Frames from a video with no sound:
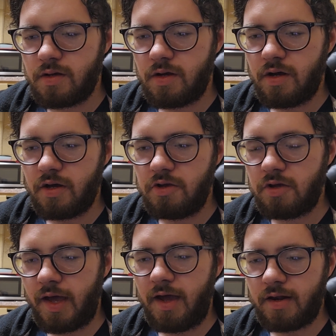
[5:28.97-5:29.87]
you
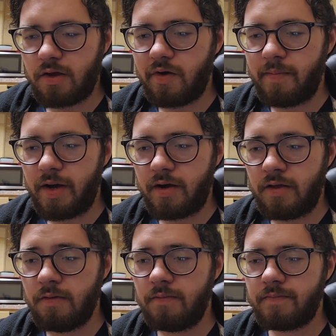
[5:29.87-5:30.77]
can go about
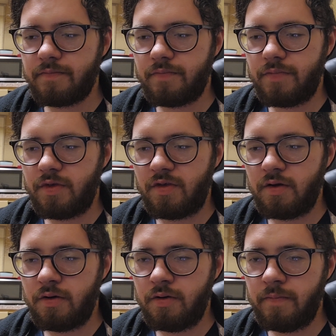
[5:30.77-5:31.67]
it.
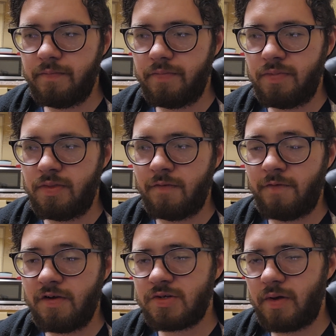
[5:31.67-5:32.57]
So the
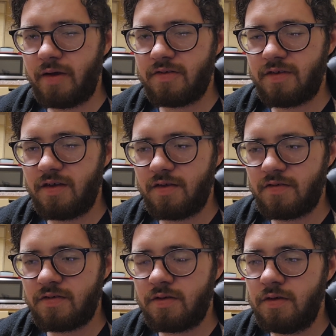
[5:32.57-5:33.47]
first way I'd say
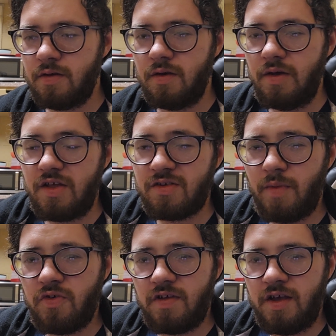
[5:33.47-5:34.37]
is it's the
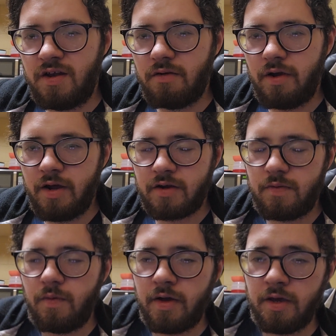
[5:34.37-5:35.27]
most
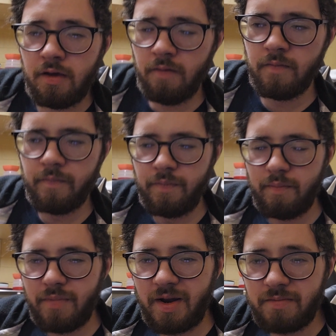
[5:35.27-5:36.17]
indirect way,
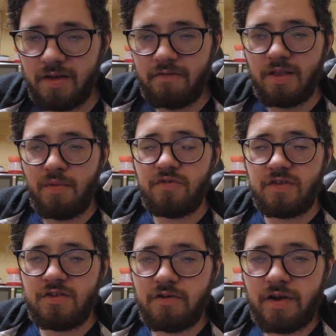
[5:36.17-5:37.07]
but I'm giving the
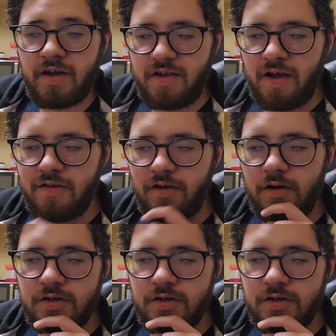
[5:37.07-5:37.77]
most direct answer.